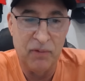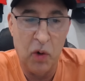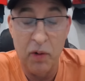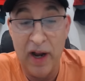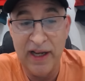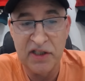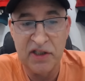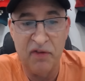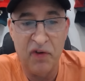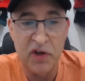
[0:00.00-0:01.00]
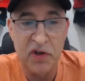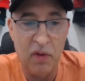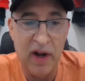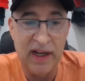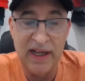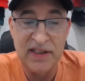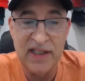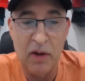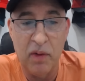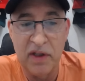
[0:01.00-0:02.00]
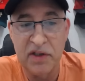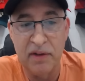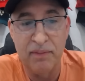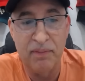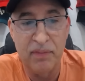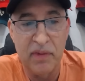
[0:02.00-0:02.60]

or I guess the first run. I guess that was the